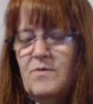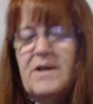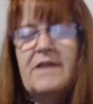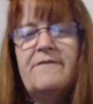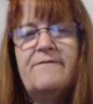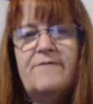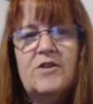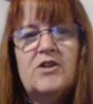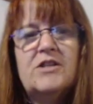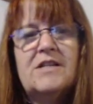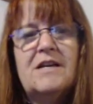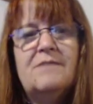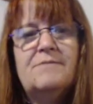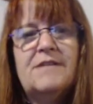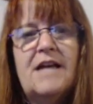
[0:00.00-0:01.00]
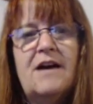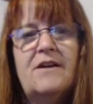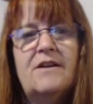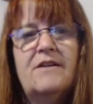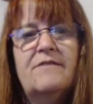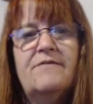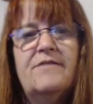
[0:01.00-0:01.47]
it first comes out
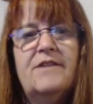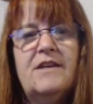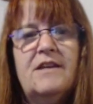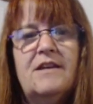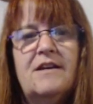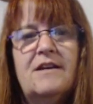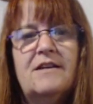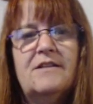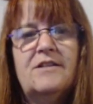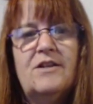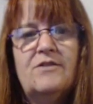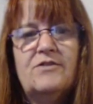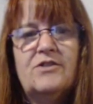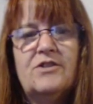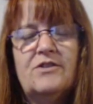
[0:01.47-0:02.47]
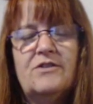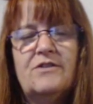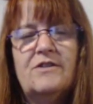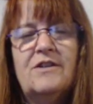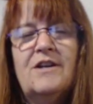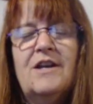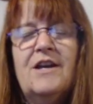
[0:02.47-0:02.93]
of the toaster,
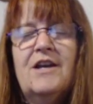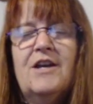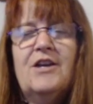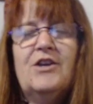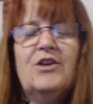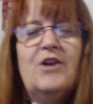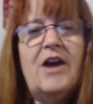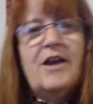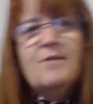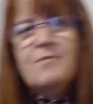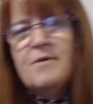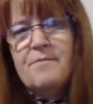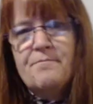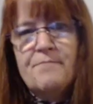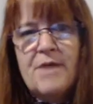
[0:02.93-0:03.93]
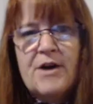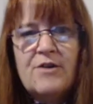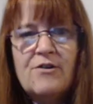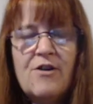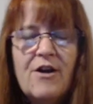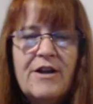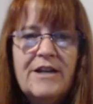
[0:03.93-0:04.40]
you know how you put
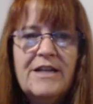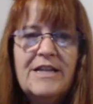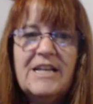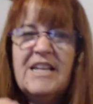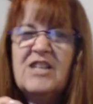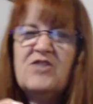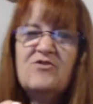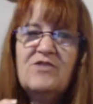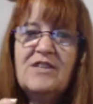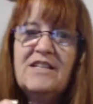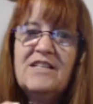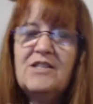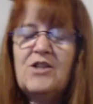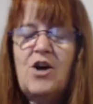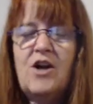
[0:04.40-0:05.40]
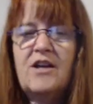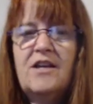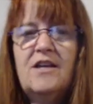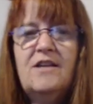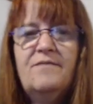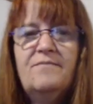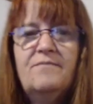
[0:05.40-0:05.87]
butter on it and it gets really
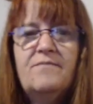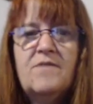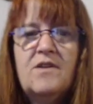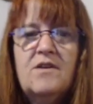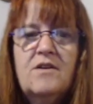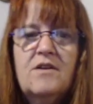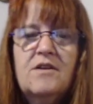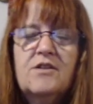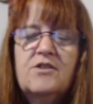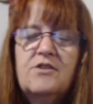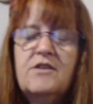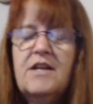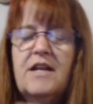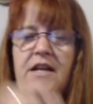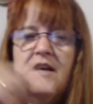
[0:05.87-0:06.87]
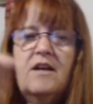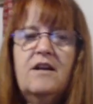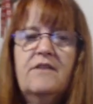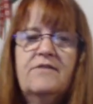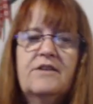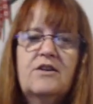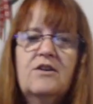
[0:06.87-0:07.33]
soggy? So then I cut
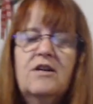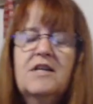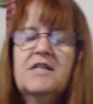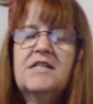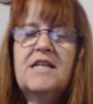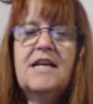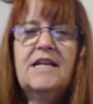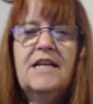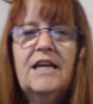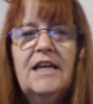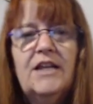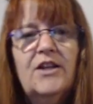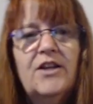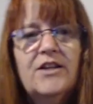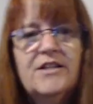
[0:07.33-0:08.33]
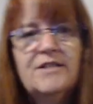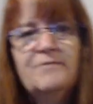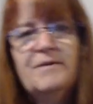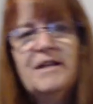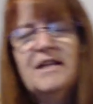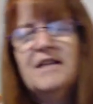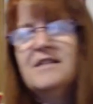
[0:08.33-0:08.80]
off the crust, and he looked at
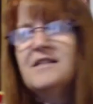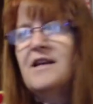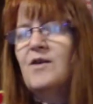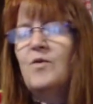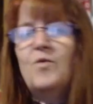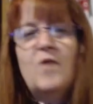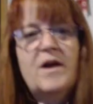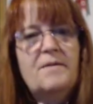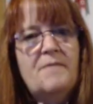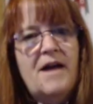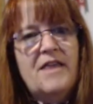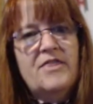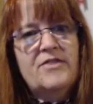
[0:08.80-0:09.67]
me and he's like, "What am I,